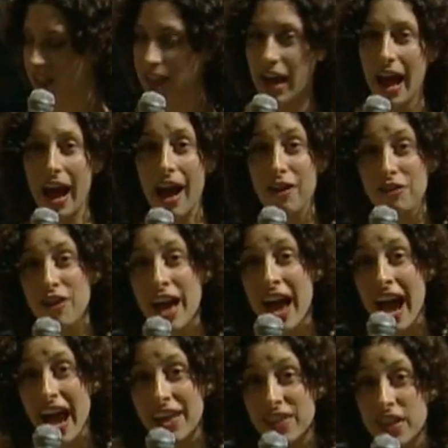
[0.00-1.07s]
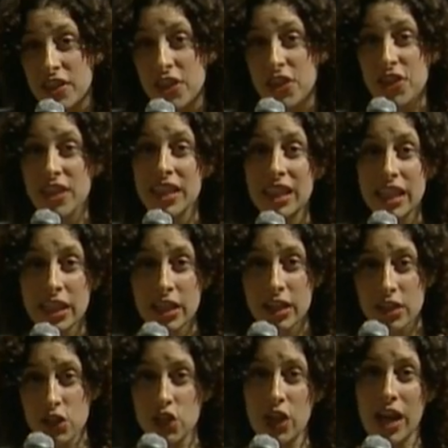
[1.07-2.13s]
it in half and then thinly
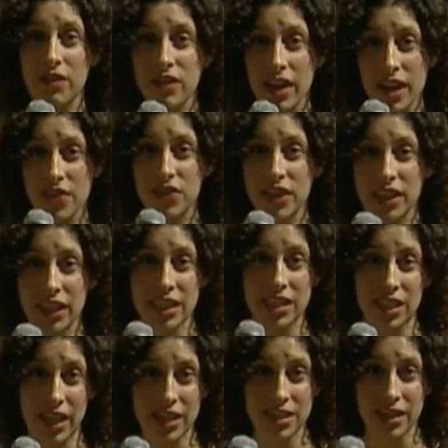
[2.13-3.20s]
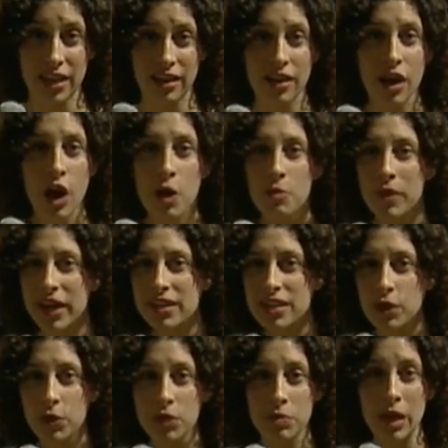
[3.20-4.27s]
shave it and thinly slice it. Mix
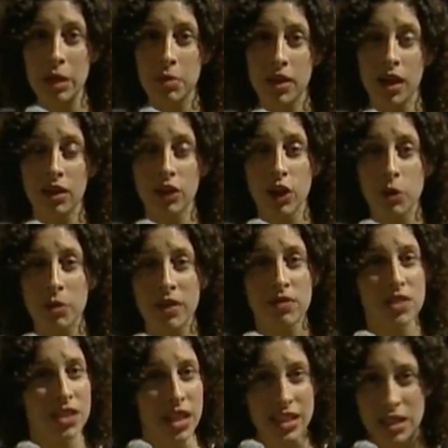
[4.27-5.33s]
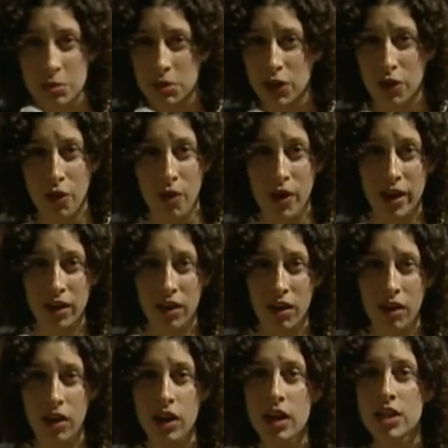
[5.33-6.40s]
it with maybe a little bit of sesame
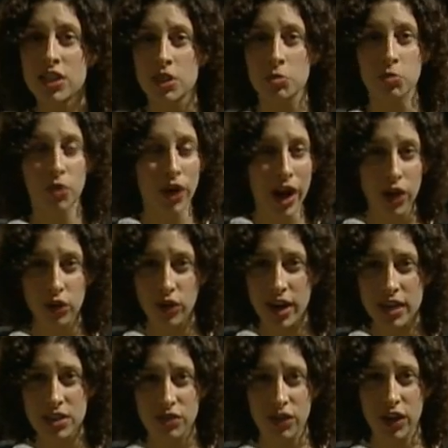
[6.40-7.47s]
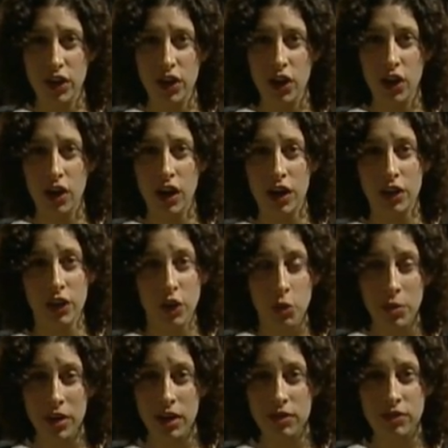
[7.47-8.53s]
oil, some brown rice vinegar, a little
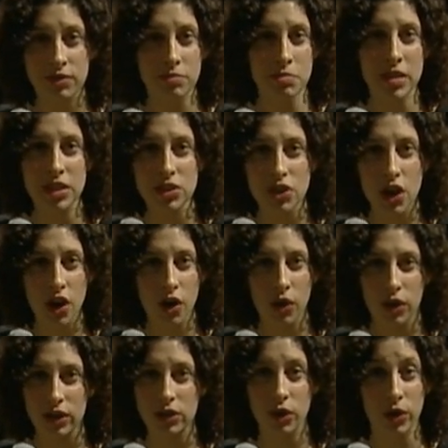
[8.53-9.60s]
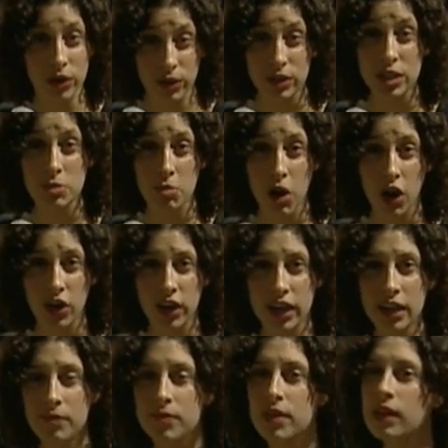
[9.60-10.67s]
bit of miso or
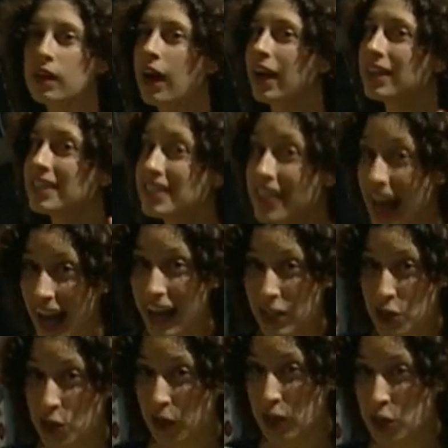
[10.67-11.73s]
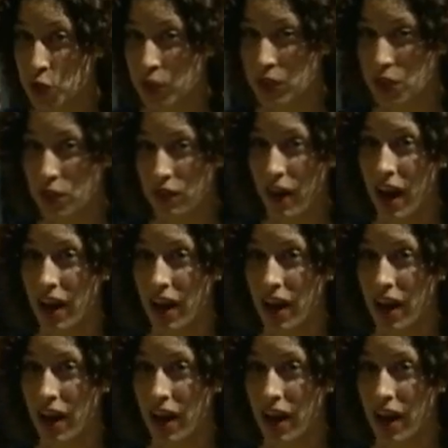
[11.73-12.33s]
tamari, a dash or a drizzle of